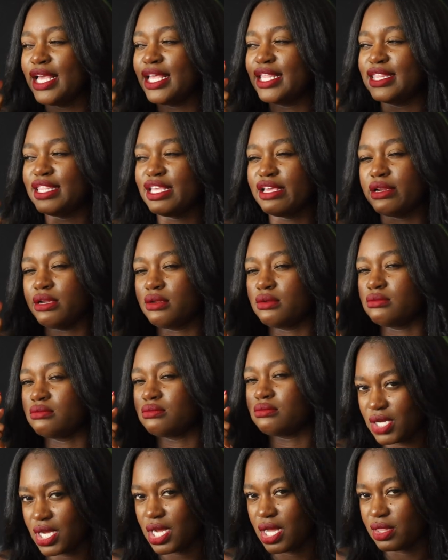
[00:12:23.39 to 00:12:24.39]
than
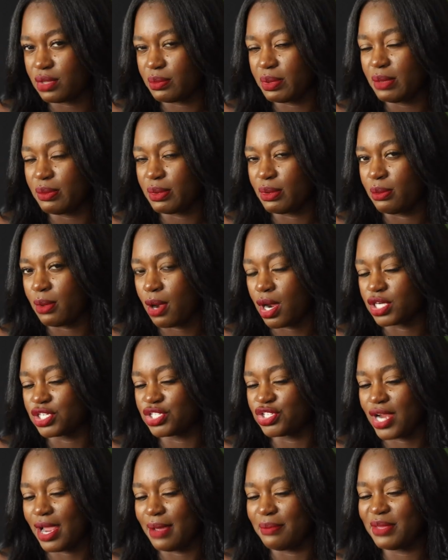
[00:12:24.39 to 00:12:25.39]
other people bra
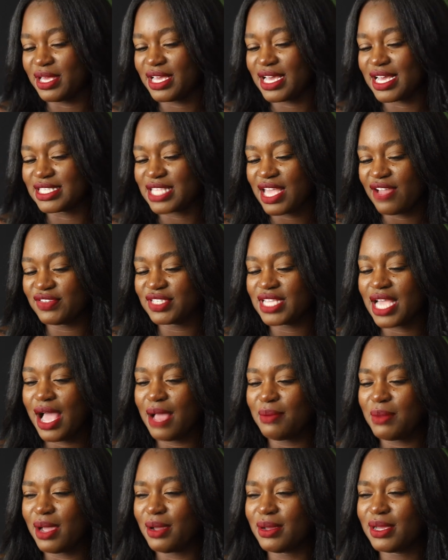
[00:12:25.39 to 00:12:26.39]
strap because every time
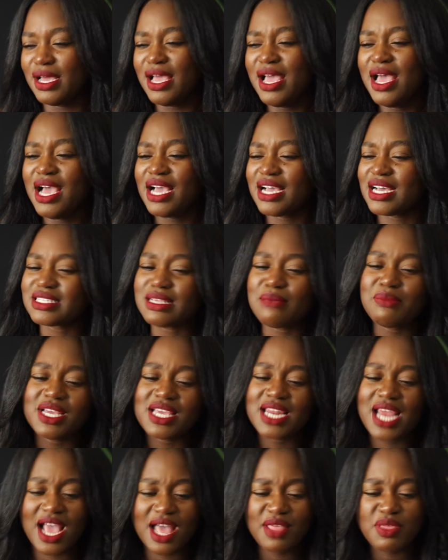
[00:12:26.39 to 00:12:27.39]
because I'm
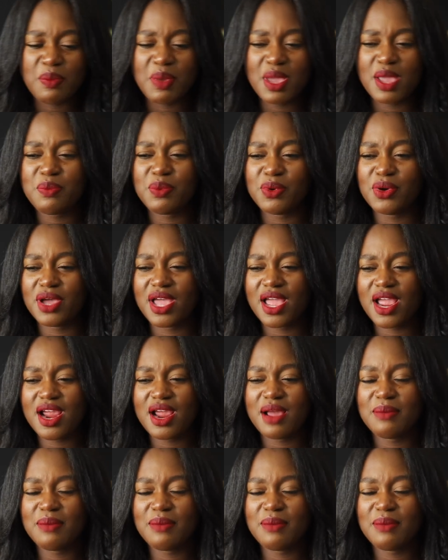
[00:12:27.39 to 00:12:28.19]
looking at other people hair,